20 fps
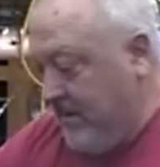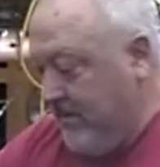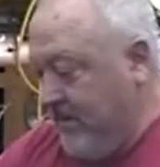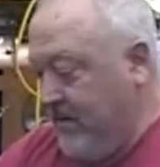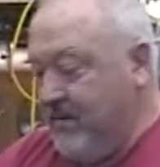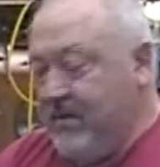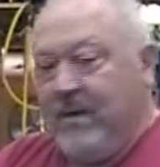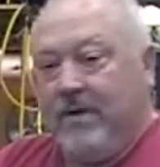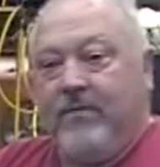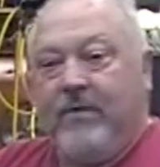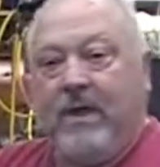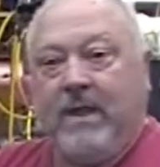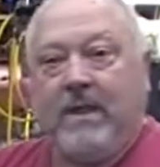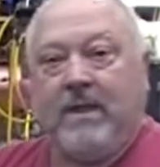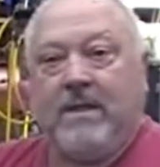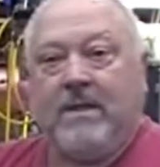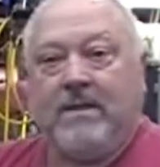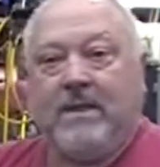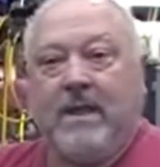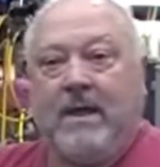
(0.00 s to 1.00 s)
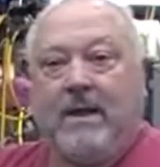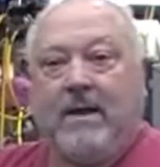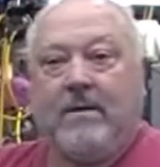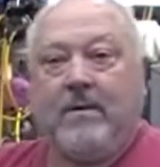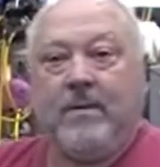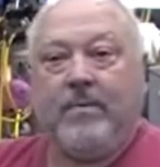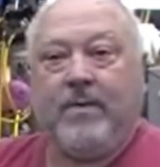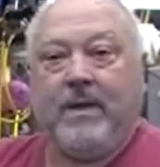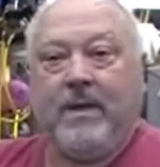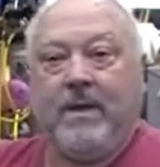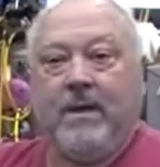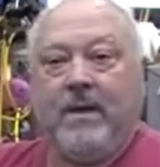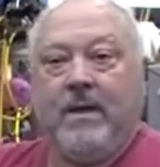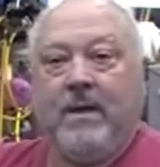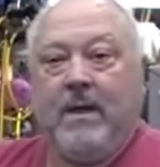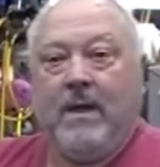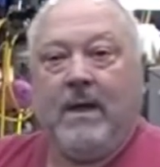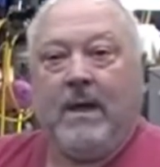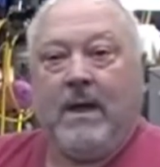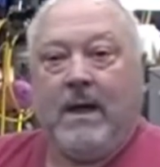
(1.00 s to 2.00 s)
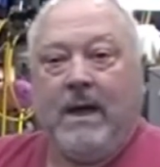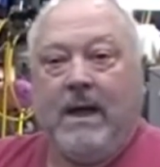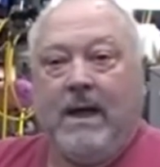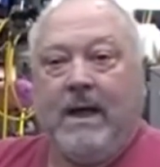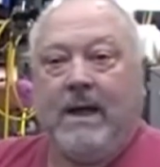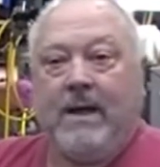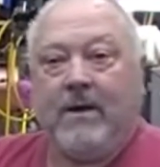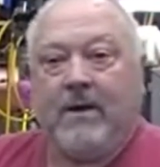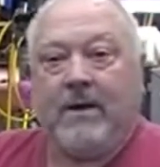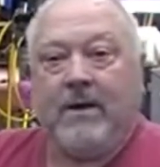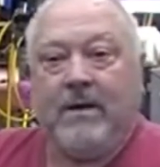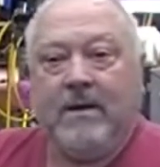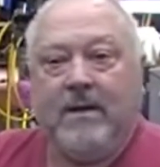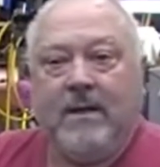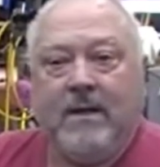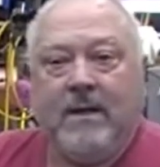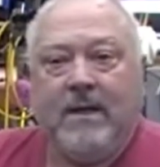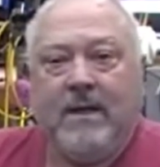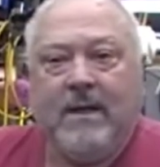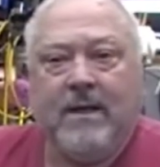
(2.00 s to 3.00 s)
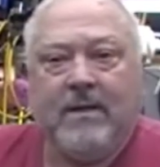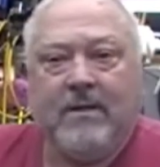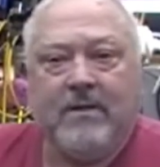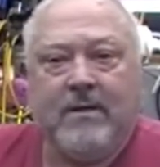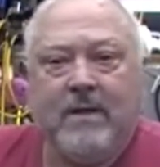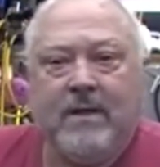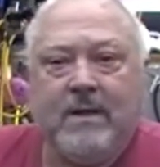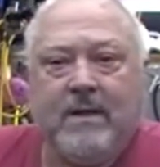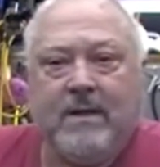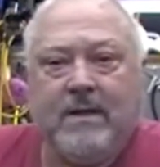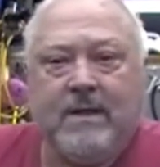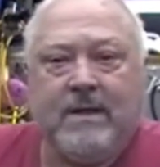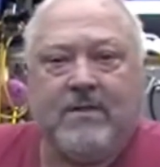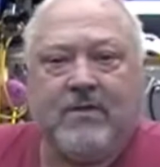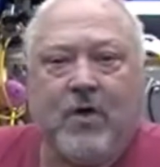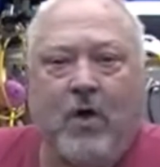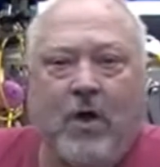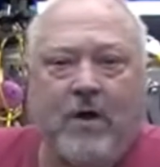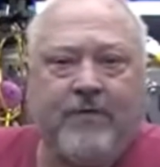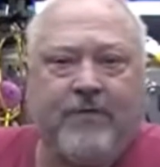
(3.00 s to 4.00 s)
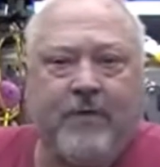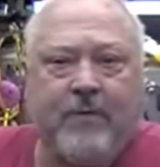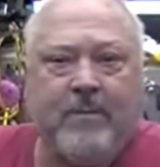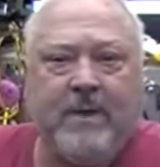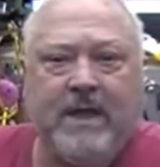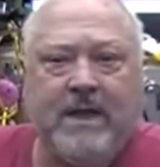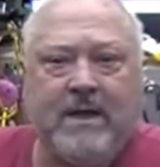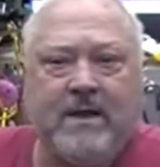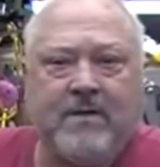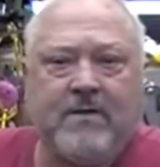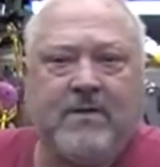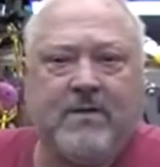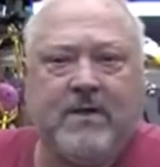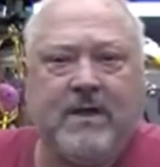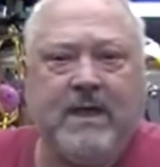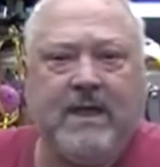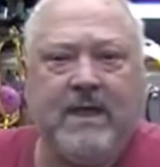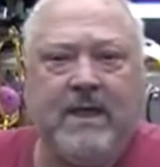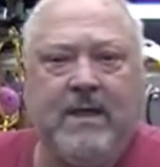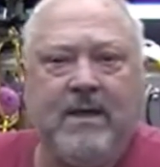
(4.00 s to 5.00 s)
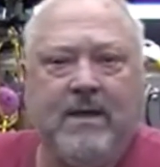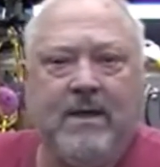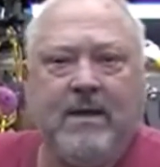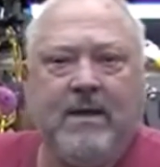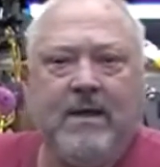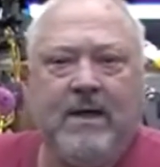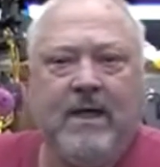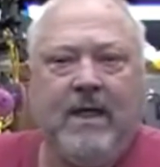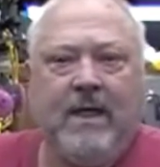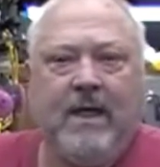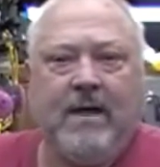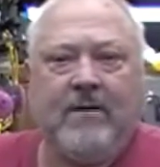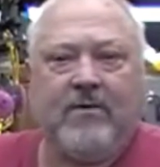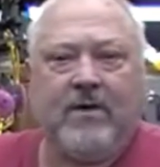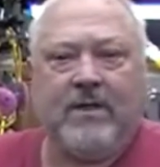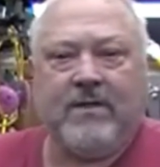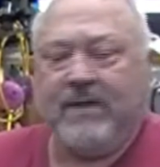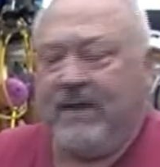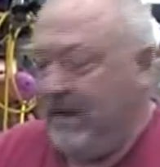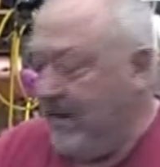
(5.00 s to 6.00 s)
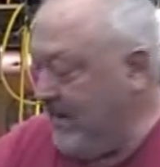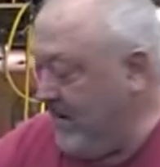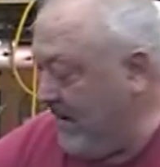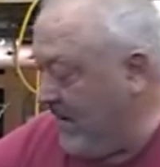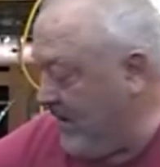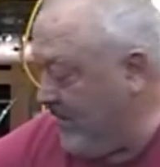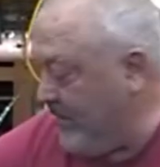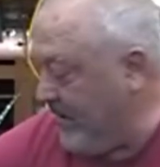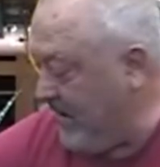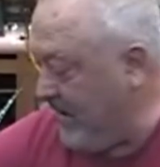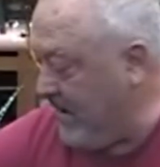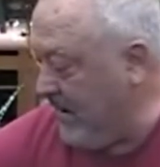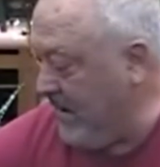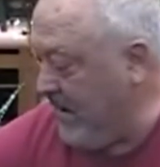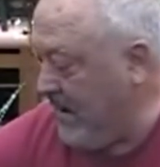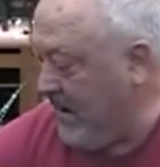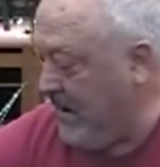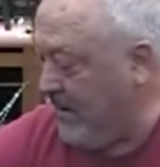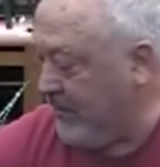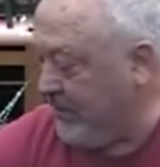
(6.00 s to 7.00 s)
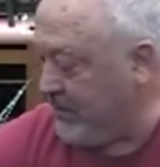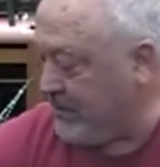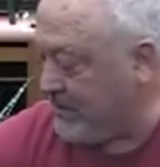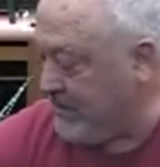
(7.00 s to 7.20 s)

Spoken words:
see if we can get that up higher. It's hard for me to see everything there, but there's